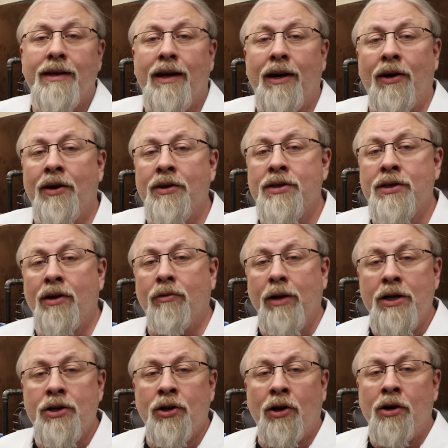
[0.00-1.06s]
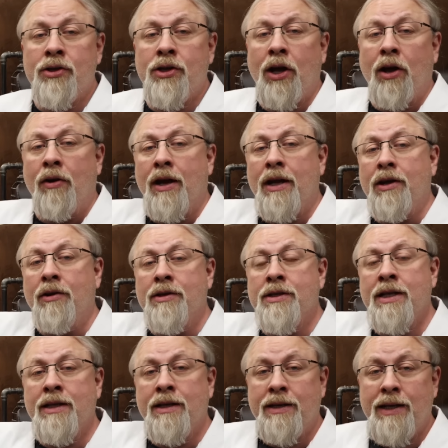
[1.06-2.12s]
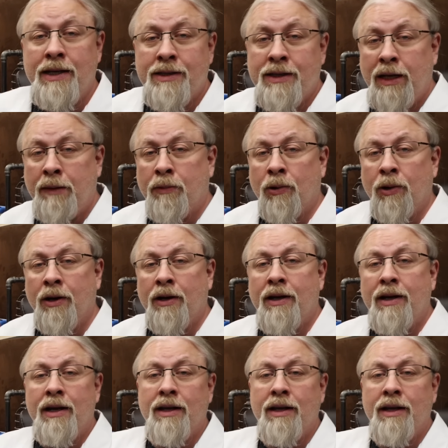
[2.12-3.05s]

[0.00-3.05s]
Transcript: I'll also recharge the unit using the DC port